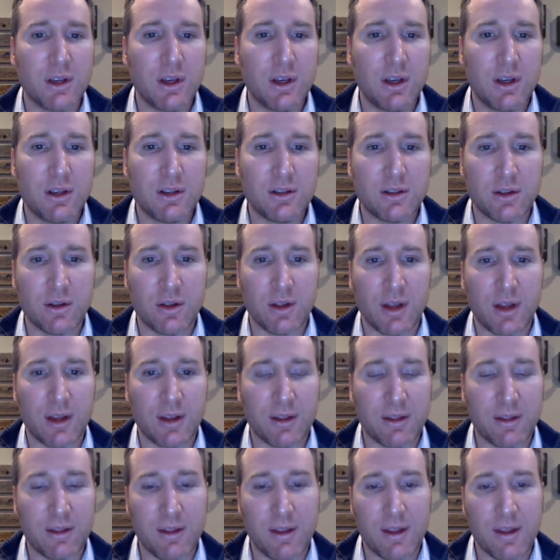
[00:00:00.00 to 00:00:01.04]
So, like
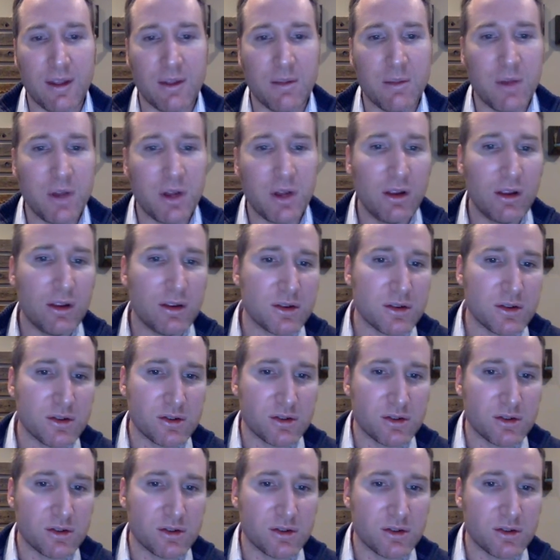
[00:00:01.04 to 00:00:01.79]
in the middle, there's